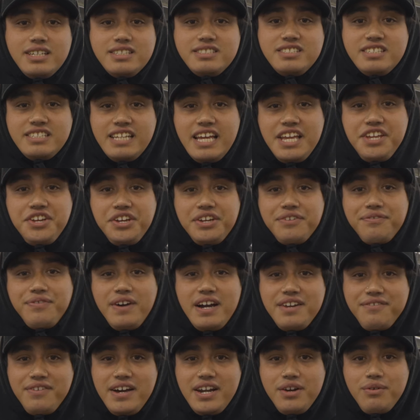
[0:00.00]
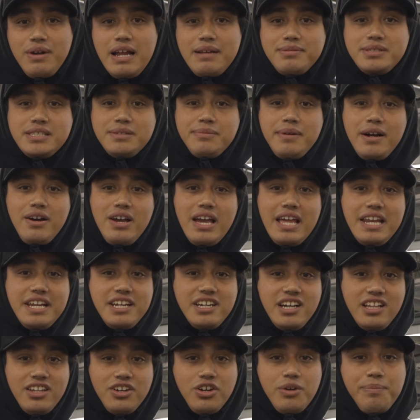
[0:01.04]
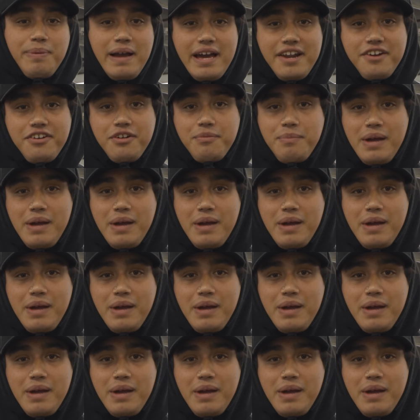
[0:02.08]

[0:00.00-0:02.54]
Today you can find vinyl wraps in about any color or pattern